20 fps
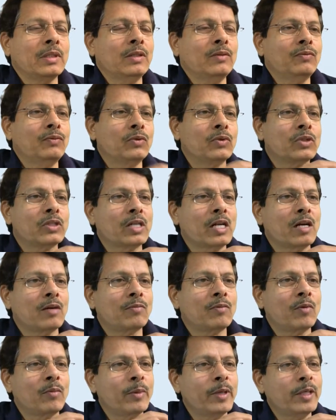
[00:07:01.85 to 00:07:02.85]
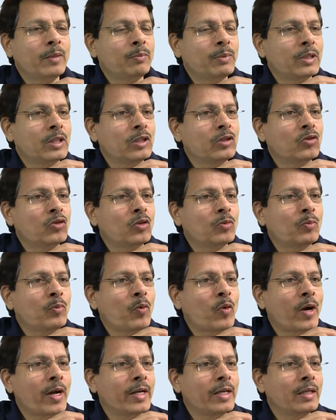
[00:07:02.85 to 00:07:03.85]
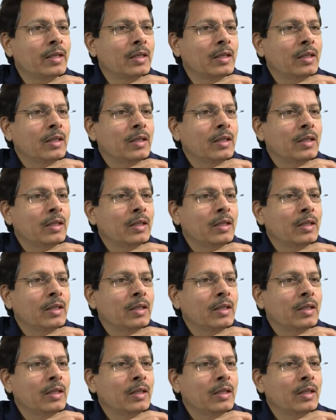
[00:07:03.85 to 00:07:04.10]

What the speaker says: if you start from any particular point,